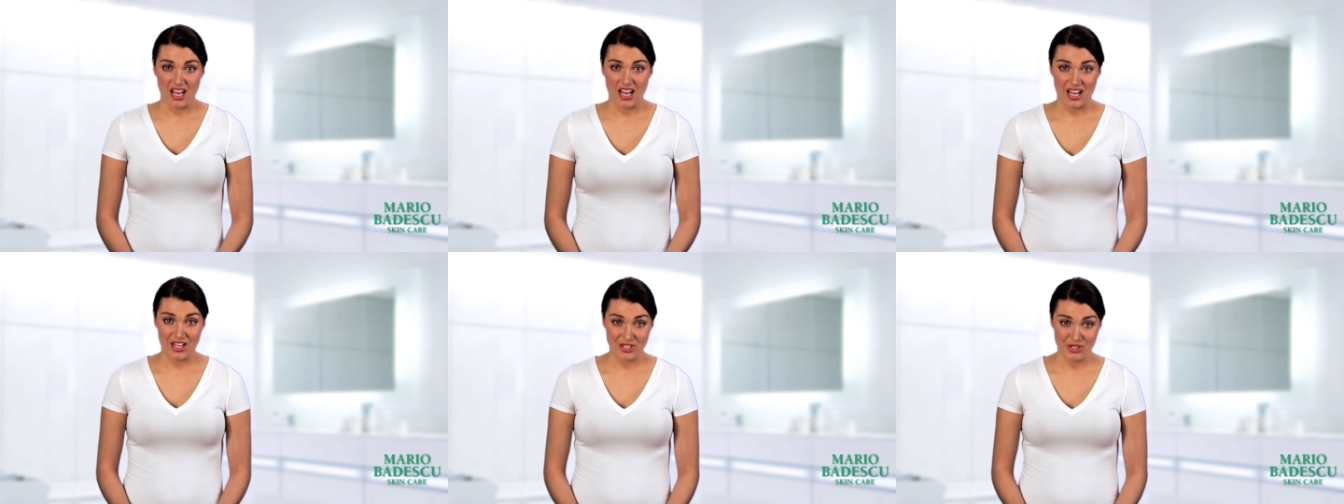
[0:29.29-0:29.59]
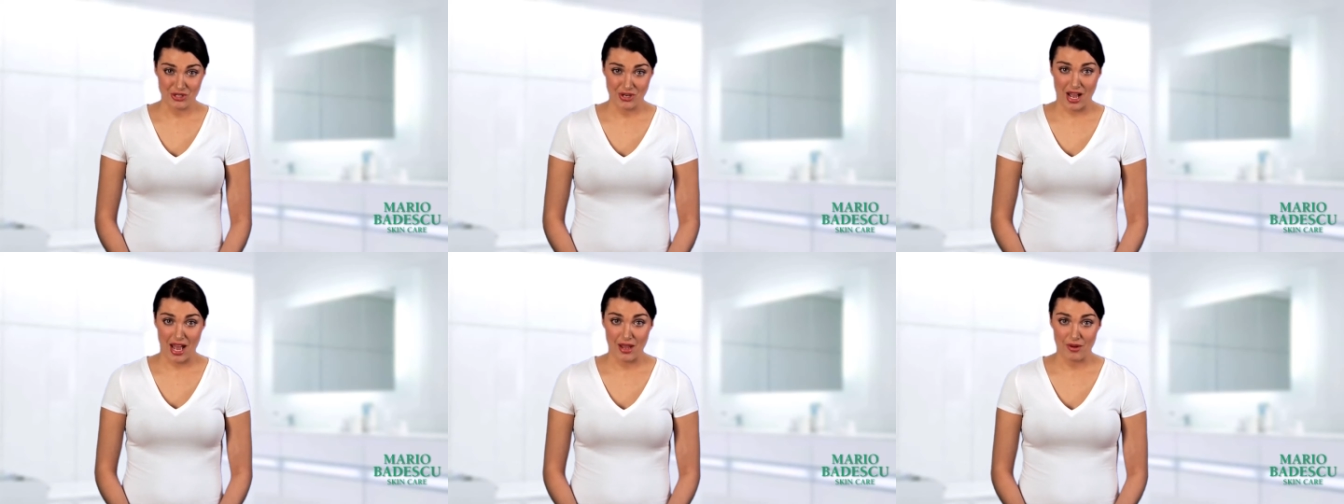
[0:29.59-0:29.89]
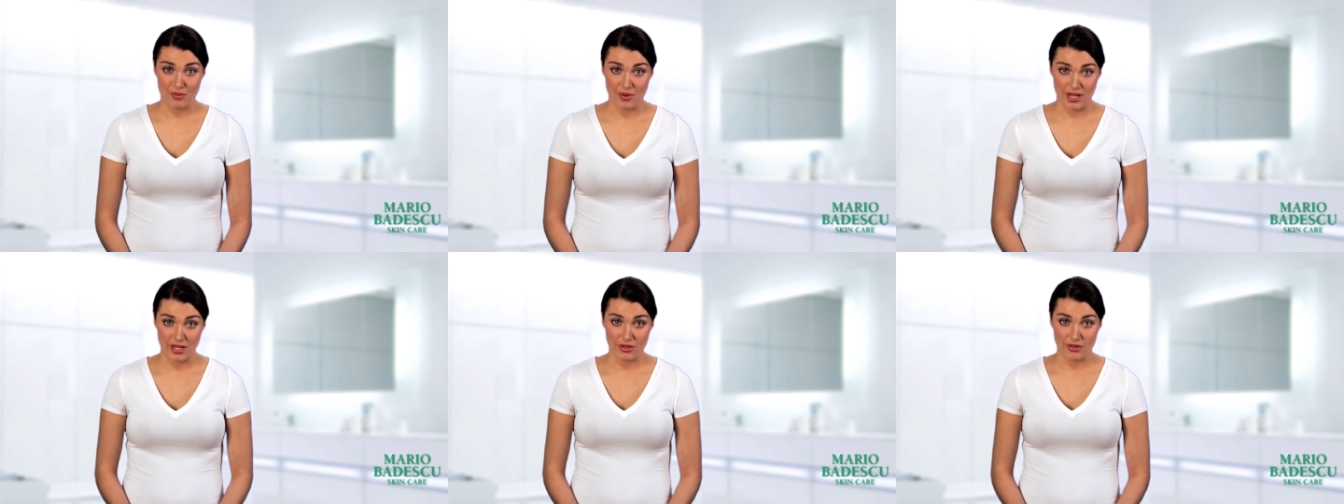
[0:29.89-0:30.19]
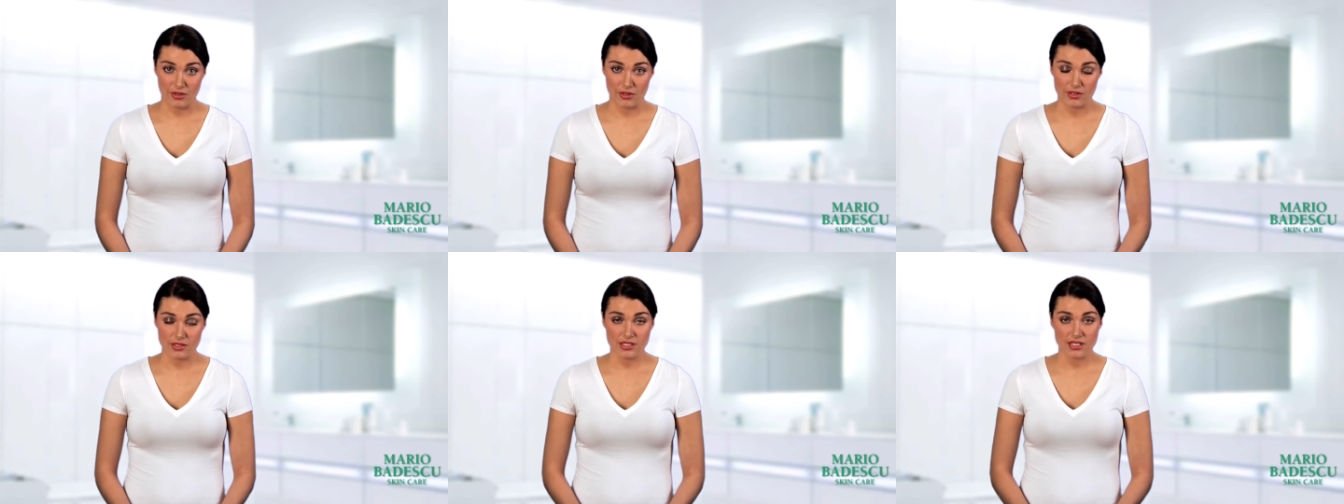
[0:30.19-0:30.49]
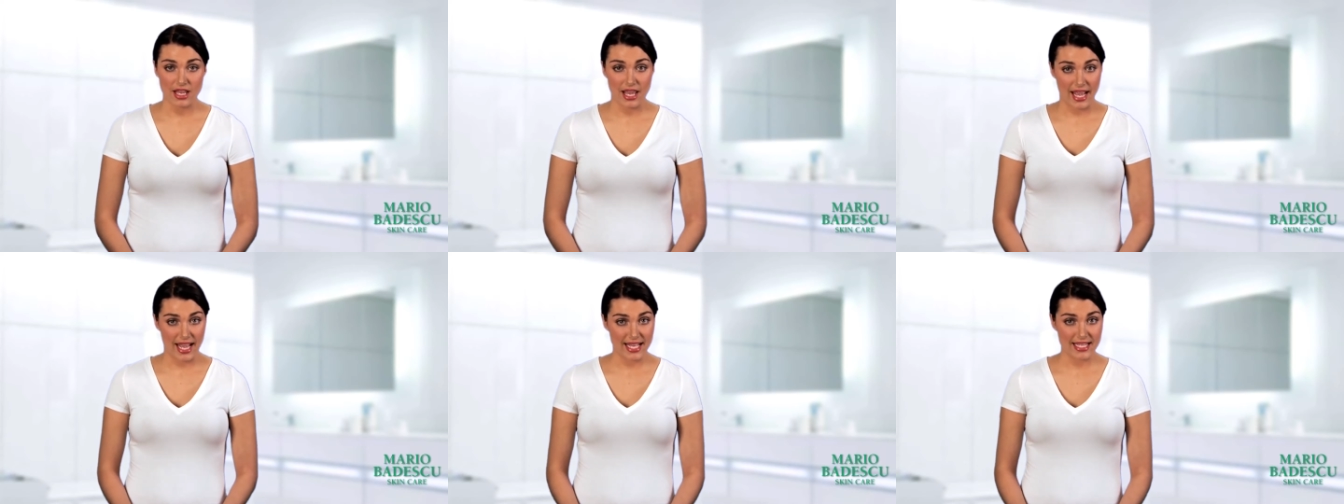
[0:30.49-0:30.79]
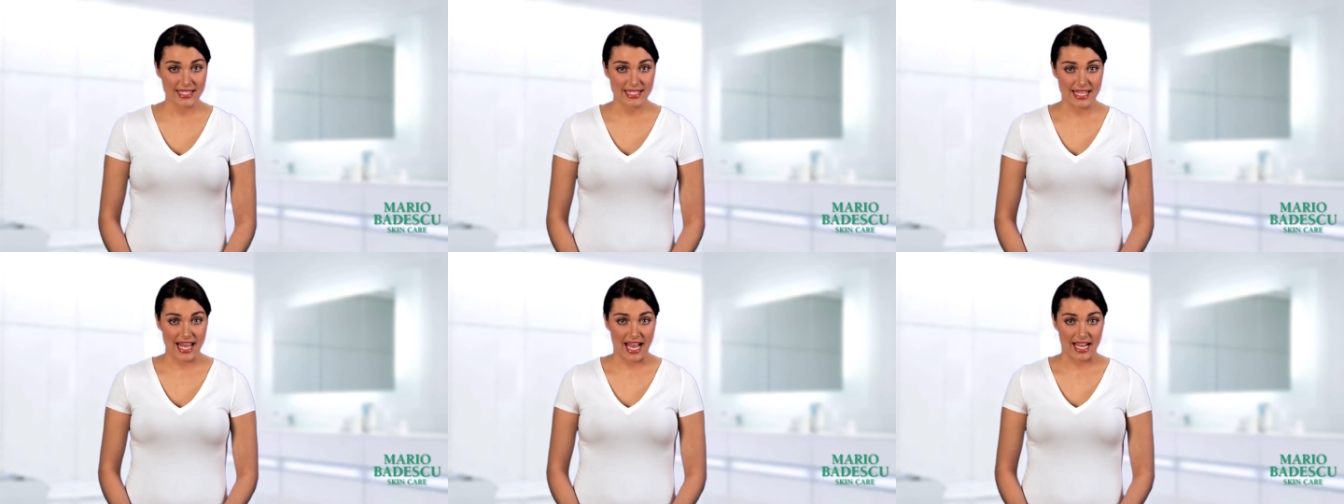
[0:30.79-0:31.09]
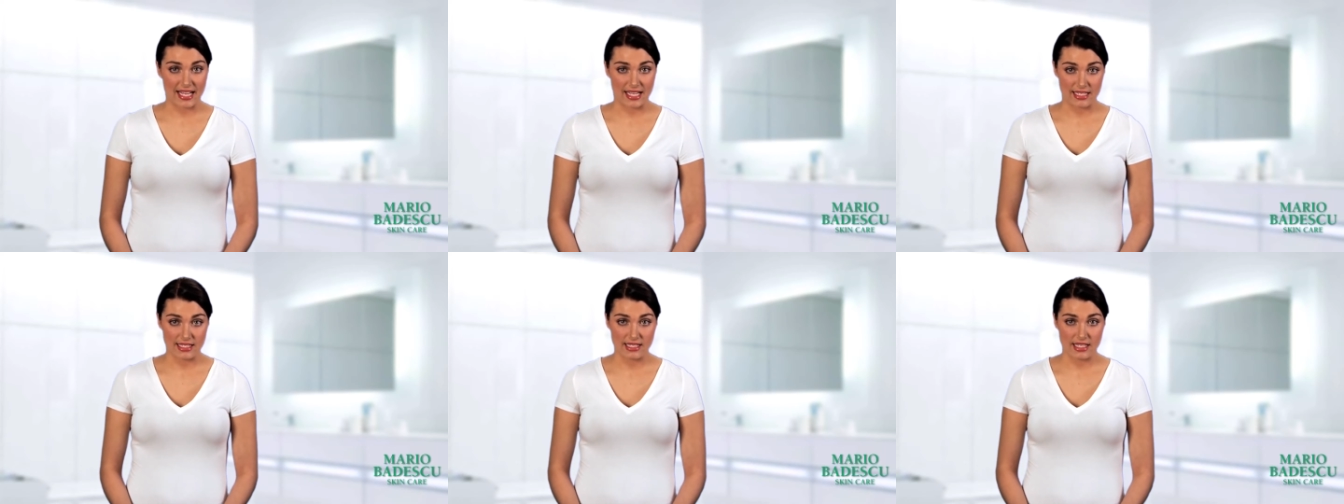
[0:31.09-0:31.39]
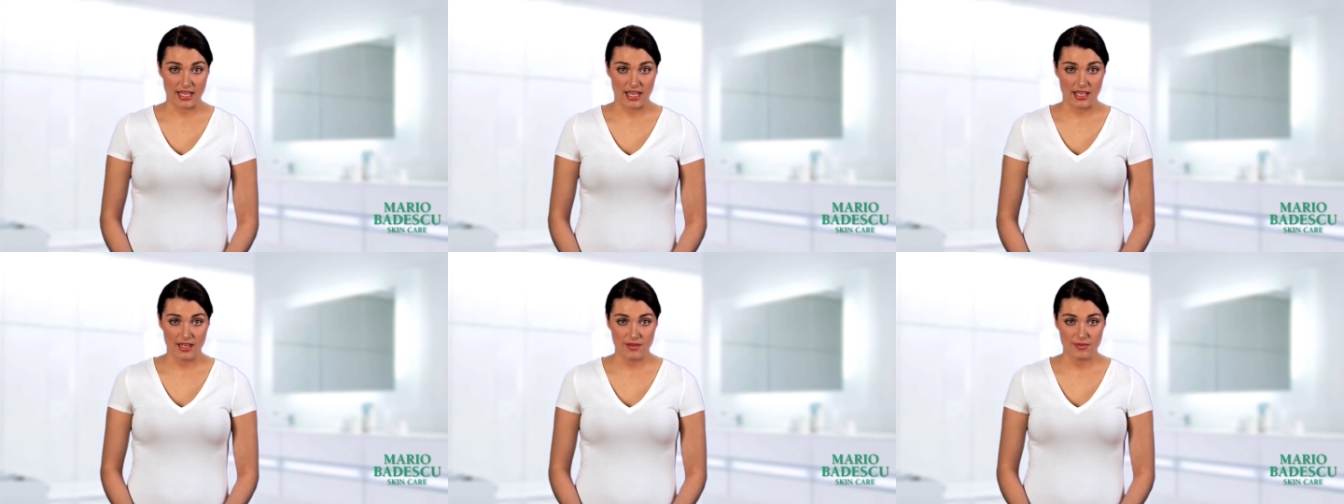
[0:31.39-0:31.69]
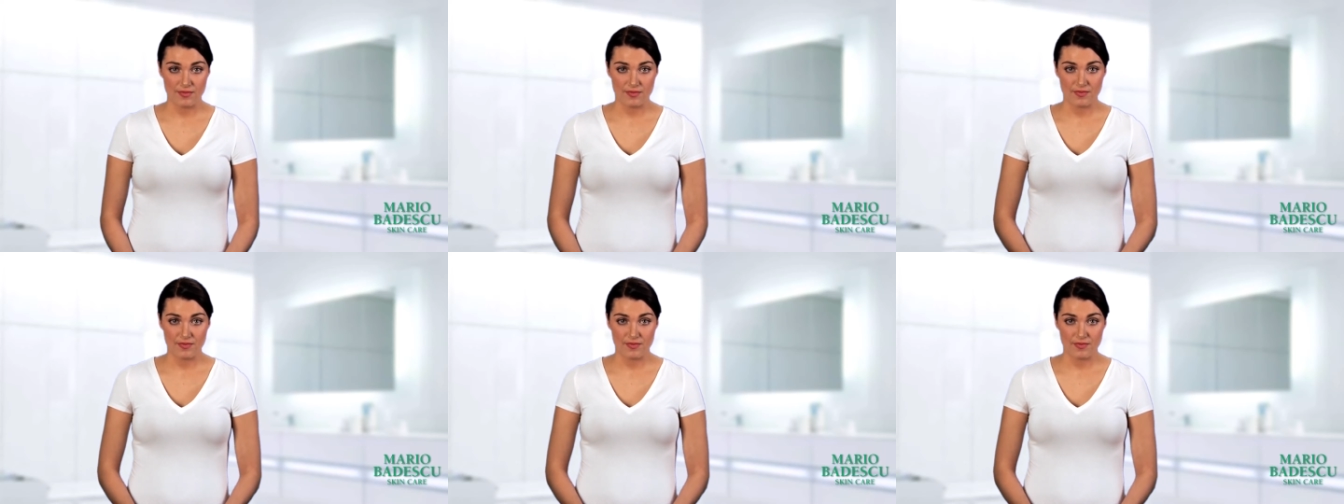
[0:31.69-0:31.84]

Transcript: under-eye wrinkles, and sagging skin.